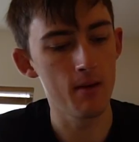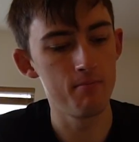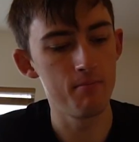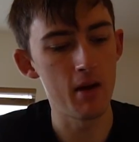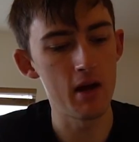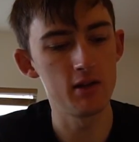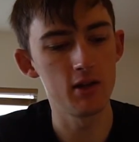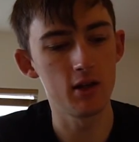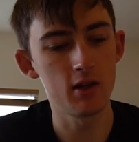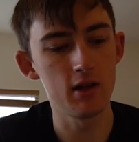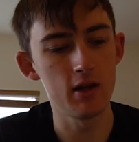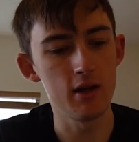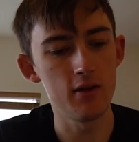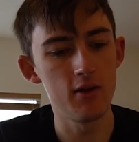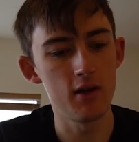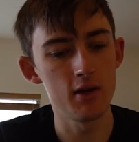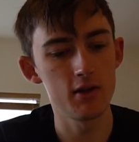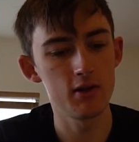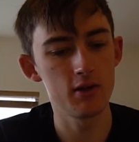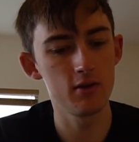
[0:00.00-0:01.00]
basically,
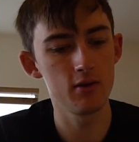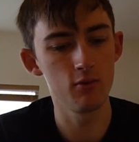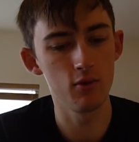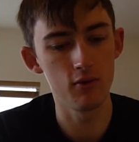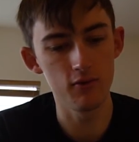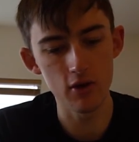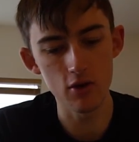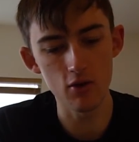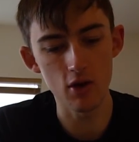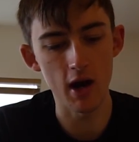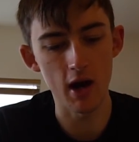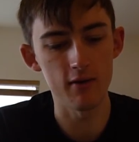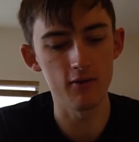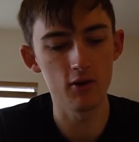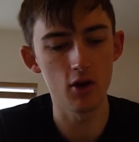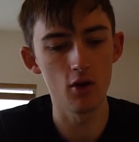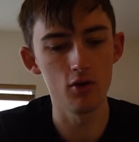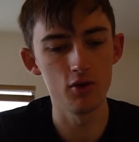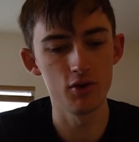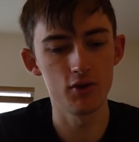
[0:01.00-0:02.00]
this review kind of
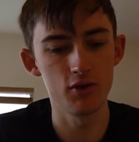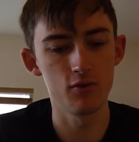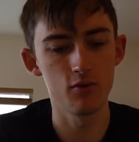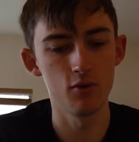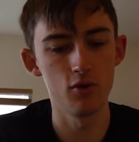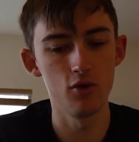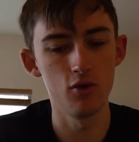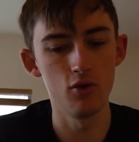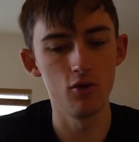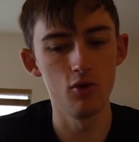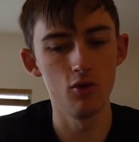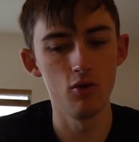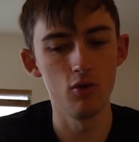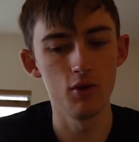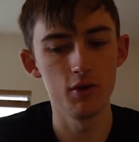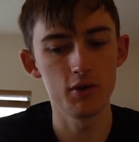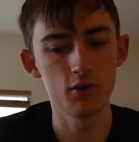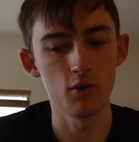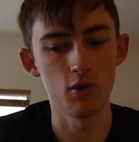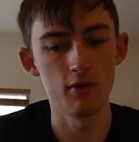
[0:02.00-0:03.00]
goes
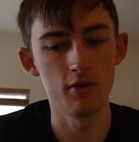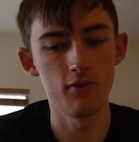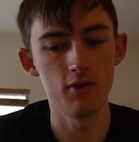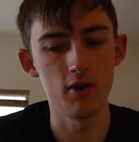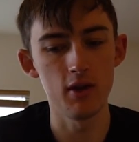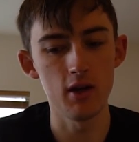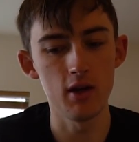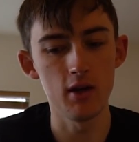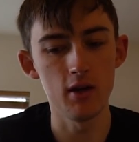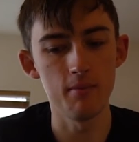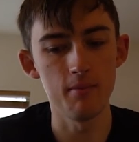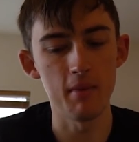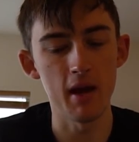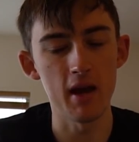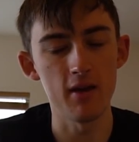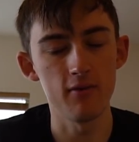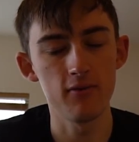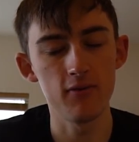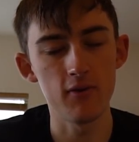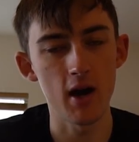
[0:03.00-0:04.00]
through sort of the
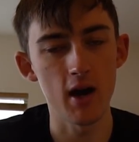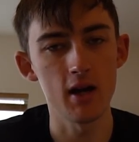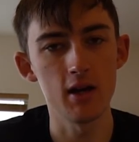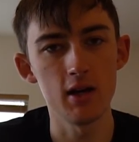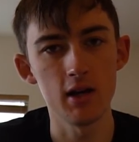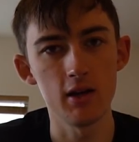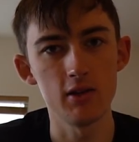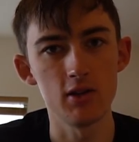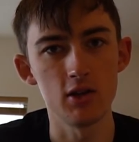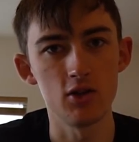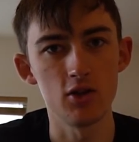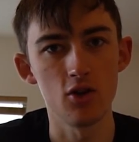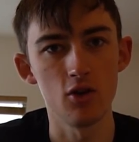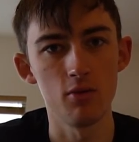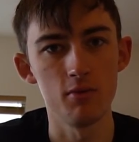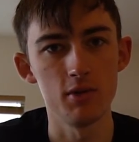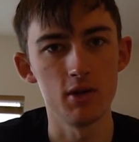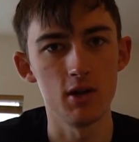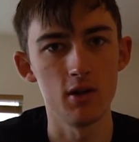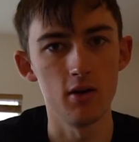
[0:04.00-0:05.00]
main findings in
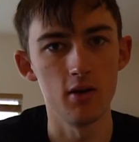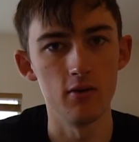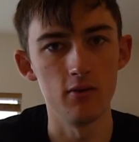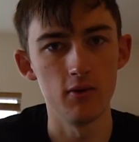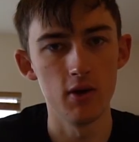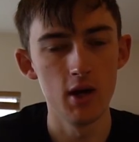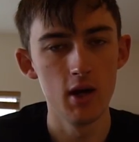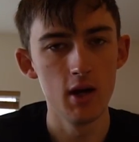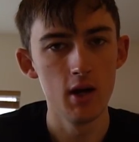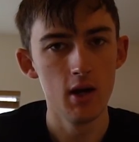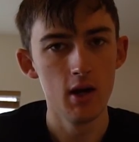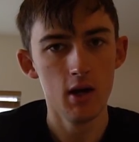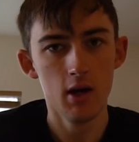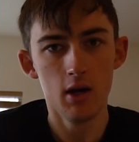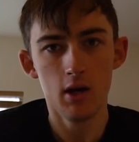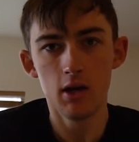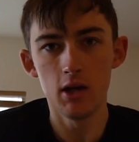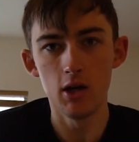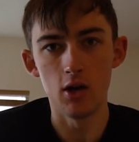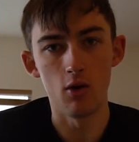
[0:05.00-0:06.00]
terms of,
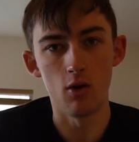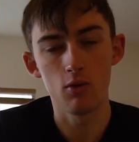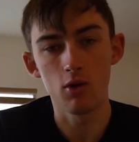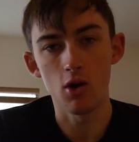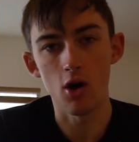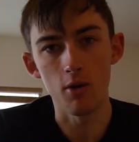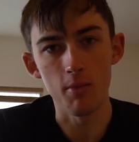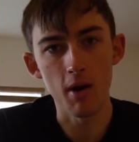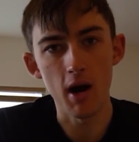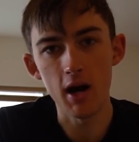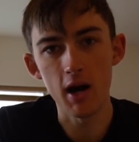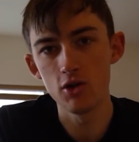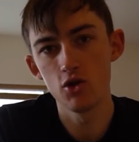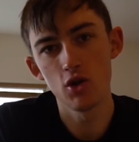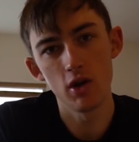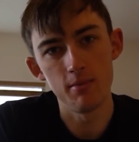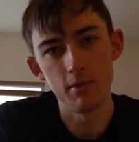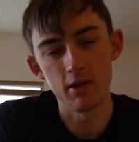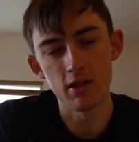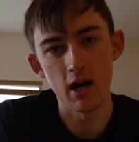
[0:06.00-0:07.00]
you know,
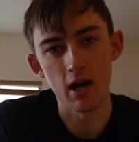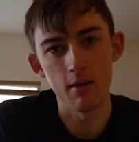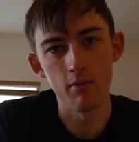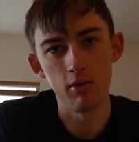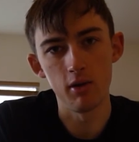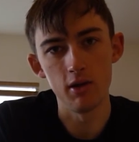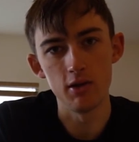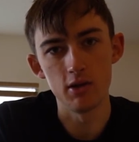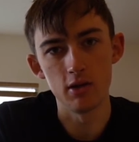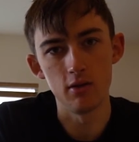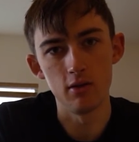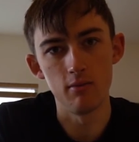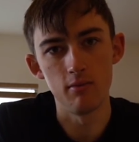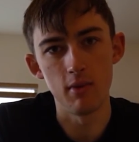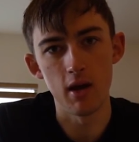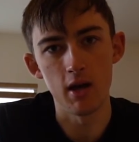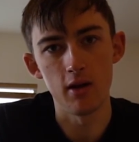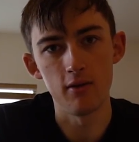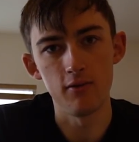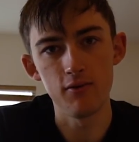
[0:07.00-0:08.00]
carbohydrate metabolism
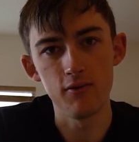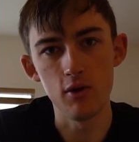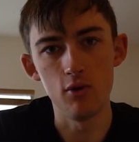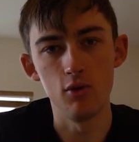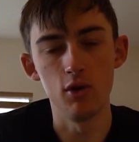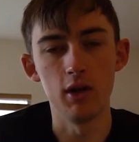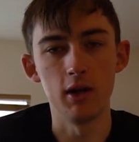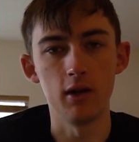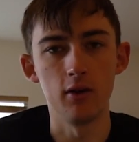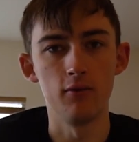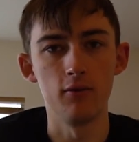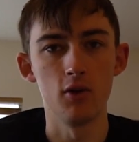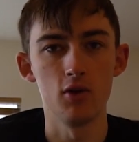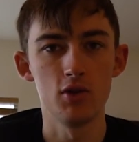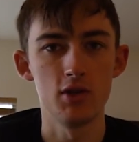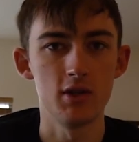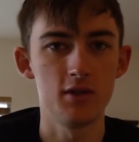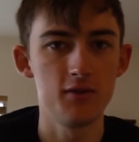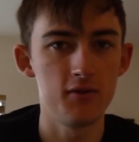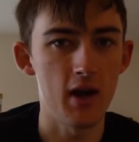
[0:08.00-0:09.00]
and fueling
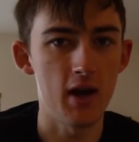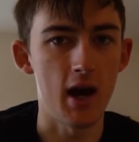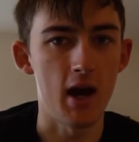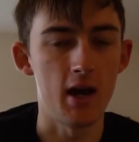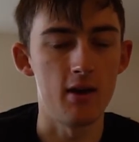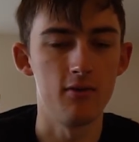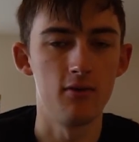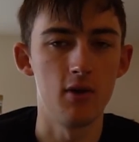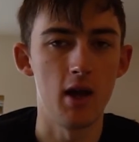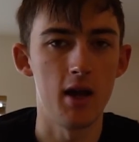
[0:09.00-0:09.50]
versus fat,